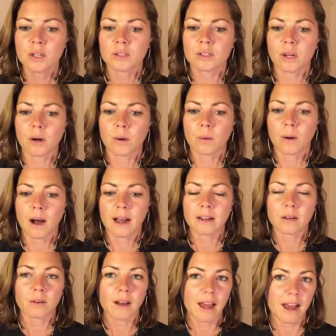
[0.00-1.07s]
So I
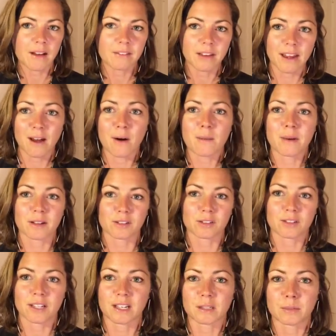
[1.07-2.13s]
don't have a home
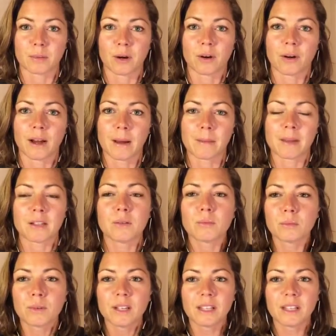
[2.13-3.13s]
exercise program, and